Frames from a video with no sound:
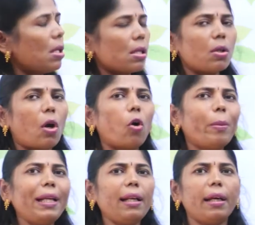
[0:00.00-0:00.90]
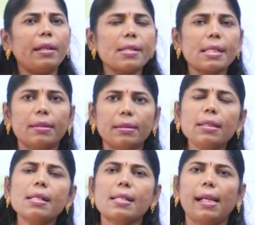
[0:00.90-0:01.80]
So how many layers in the
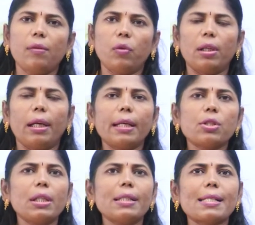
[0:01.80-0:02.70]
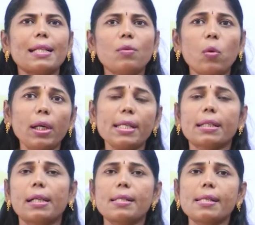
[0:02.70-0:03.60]
cell wall? Actually the cell wall is
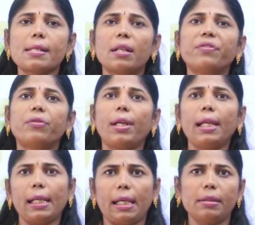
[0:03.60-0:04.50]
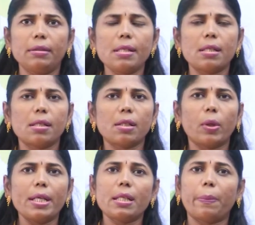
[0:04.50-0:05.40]
consists of 3 layers. So
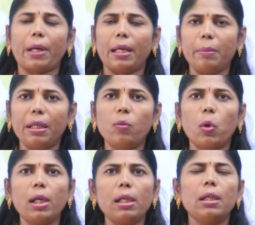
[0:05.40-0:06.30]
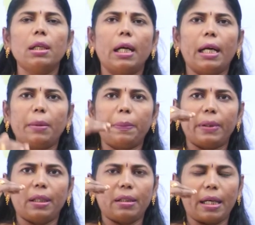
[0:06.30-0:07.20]
one is the primary wall, and
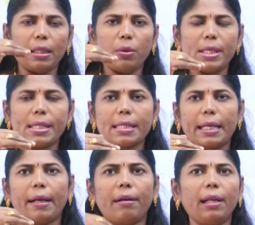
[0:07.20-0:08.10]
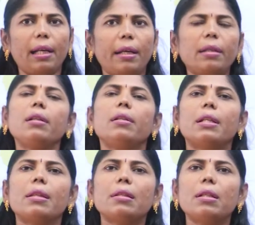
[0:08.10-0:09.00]
another one is a secondary layer,
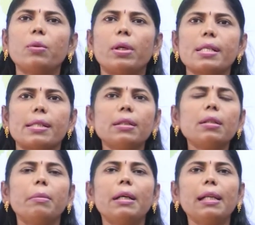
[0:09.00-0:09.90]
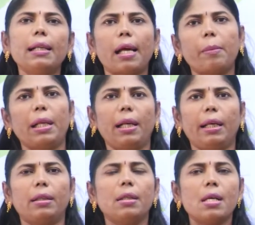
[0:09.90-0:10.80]
then third one is your middle
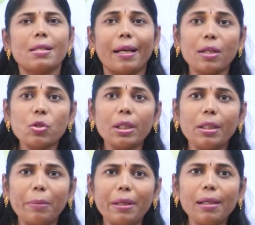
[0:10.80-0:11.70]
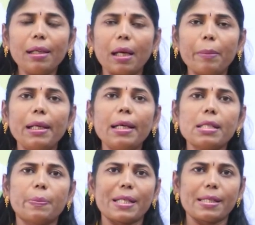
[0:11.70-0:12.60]
lamellae. So actually the middle lamellae
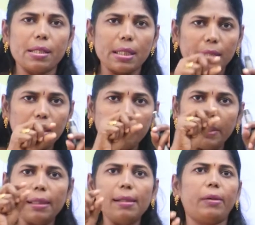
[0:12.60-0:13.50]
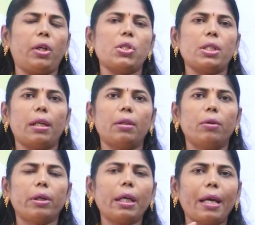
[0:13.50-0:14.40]
is present in the middle region.
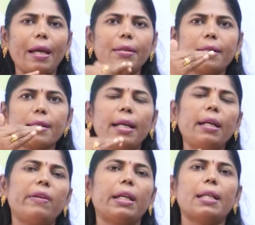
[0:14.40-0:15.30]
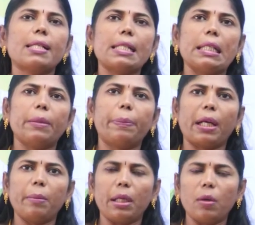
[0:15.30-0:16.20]
Okay, either side we can see the
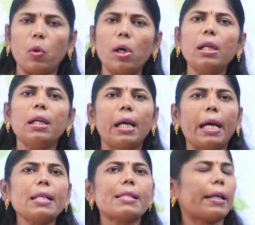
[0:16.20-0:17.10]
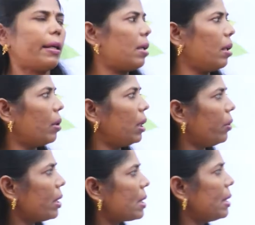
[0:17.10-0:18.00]
primary wall and secondary wall. You
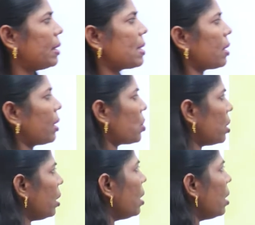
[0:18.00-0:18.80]
can see the structure.